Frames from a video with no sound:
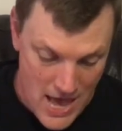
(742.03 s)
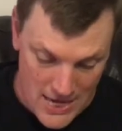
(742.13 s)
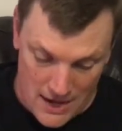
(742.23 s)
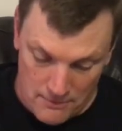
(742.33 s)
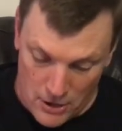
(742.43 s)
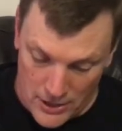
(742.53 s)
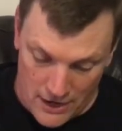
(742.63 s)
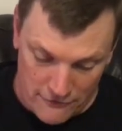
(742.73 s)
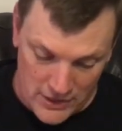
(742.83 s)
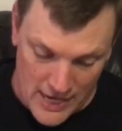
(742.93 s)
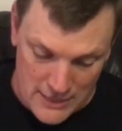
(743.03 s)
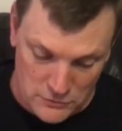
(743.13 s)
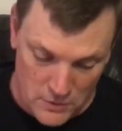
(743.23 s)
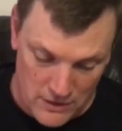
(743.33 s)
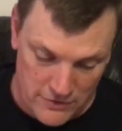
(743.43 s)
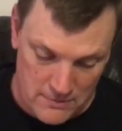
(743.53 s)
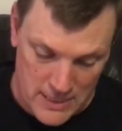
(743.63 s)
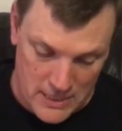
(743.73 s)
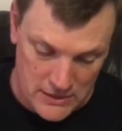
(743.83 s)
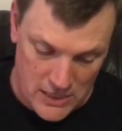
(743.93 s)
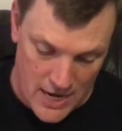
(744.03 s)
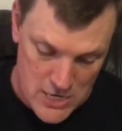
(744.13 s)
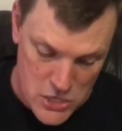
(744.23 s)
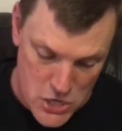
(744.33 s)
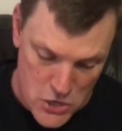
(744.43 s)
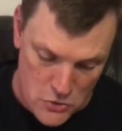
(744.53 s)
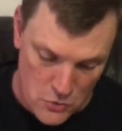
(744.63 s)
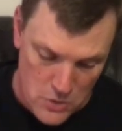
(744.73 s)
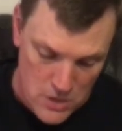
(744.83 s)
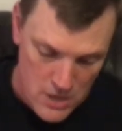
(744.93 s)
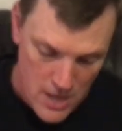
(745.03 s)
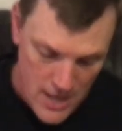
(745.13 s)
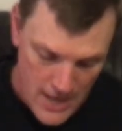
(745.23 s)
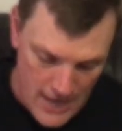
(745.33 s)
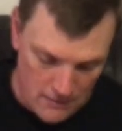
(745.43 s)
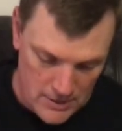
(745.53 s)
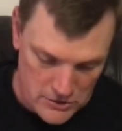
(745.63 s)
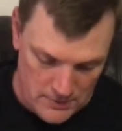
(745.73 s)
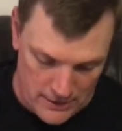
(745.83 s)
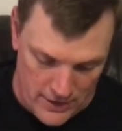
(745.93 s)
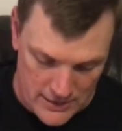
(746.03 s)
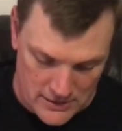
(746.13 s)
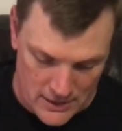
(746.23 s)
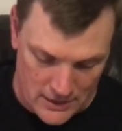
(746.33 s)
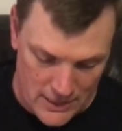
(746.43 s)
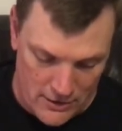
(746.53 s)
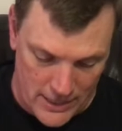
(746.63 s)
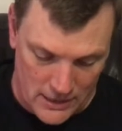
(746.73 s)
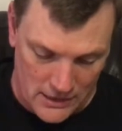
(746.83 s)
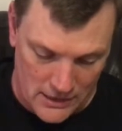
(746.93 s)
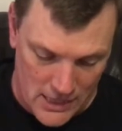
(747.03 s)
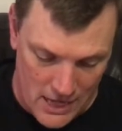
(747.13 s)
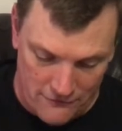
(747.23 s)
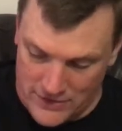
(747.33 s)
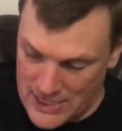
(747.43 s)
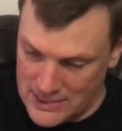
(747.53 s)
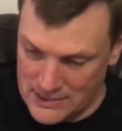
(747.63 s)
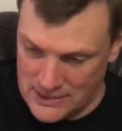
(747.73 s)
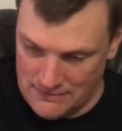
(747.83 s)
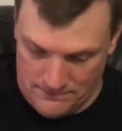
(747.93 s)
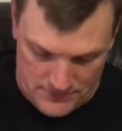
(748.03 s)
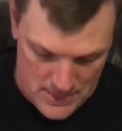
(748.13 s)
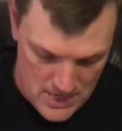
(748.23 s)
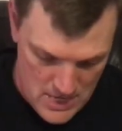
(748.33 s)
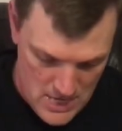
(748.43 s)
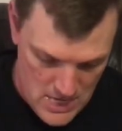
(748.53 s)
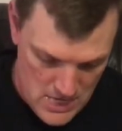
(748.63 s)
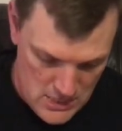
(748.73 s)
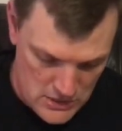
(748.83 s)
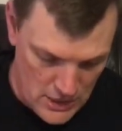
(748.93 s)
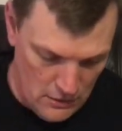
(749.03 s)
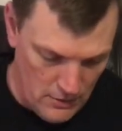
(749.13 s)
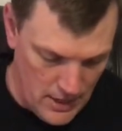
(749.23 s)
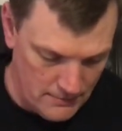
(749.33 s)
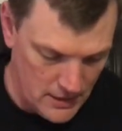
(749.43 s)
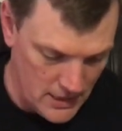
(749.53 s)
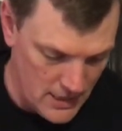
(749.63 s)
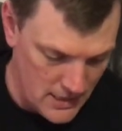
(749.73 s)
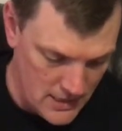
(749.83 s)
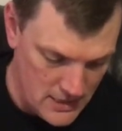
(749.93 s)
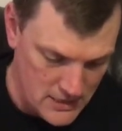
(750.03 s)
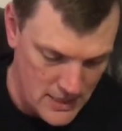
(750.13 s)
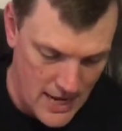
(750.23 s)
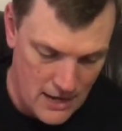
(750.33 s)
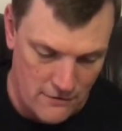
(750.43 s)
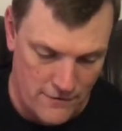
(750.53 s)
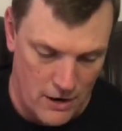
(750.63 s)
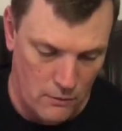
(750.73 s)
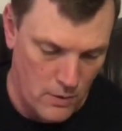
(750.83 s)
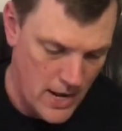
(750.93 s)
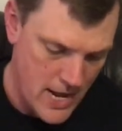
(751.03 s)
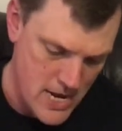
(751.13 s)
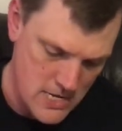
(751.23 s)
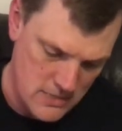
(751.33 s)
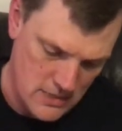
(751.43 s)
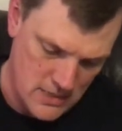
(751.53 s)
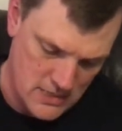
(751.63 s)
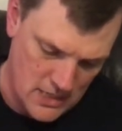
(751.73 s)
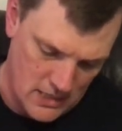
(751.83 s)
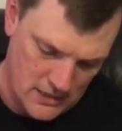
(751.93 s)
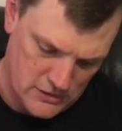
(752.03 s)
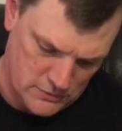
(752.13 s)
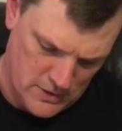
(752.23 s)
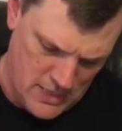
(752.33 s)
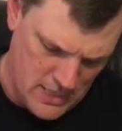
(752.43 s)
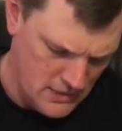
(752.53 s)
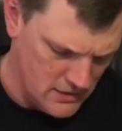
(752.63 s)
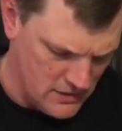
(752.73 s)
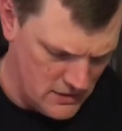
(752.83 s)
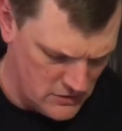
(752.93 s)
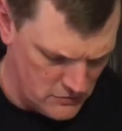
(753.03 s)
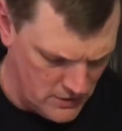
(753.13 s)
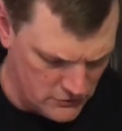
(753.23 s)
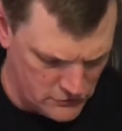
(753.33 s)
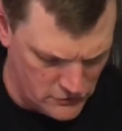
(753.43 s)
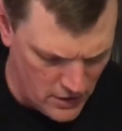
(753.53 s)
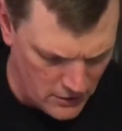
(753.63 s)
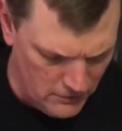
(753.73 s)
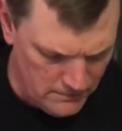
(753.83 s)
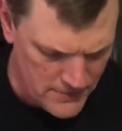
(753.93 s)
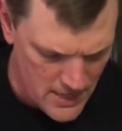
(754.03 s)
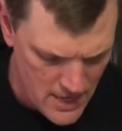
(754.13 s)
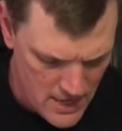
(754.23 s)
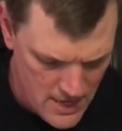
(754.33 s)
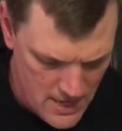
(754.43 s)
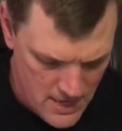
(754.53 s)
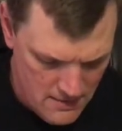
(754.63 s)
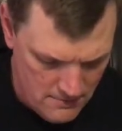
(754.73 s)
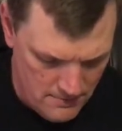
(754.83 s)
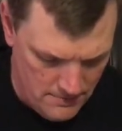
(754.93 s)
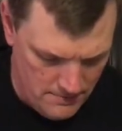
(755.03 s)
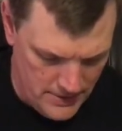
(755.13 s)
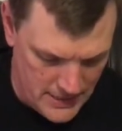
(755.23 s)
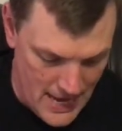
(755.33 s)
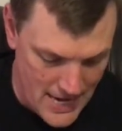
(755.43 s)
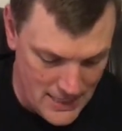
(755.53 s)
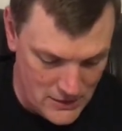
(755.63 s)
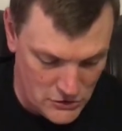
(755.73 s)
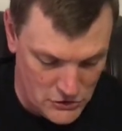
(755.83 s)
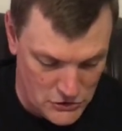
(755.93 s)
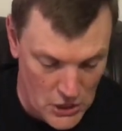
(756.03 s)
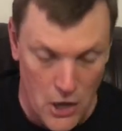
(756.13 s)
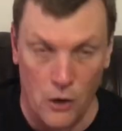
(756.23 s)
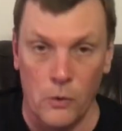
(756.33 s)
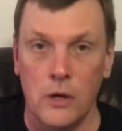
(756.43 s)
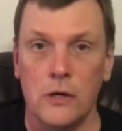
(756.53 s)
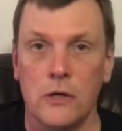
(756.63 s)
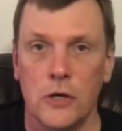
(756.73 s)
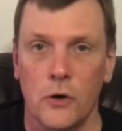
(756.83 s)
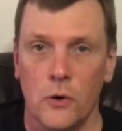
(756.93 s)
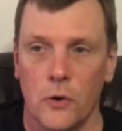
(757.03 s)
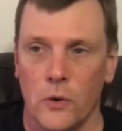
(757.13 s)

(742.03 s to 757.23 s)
And I bought every last one of them because I knew how much my grandson Lyric loved these. So I'm going to get these out of our way and tuck this one in because it's a real struggle. But that is so cool.